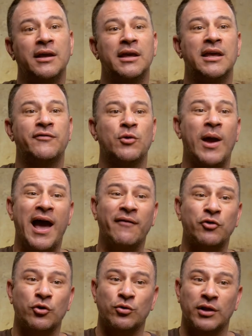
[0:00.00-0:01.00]
If you
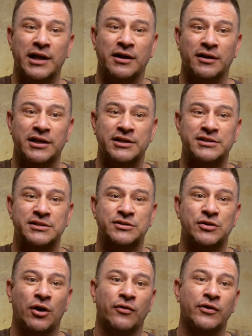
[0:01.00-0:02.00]
have Google Analytics
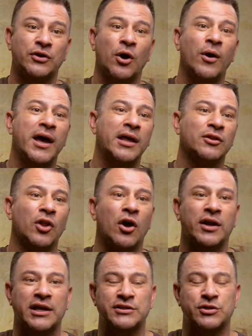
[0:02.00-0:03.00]
installed, then go ahead and
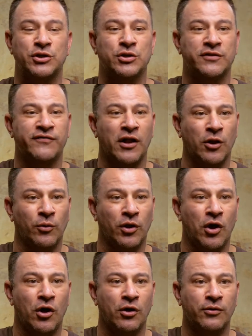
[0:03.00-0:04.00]
log in so you can follow
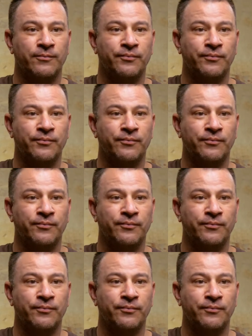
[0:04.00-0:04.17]
along.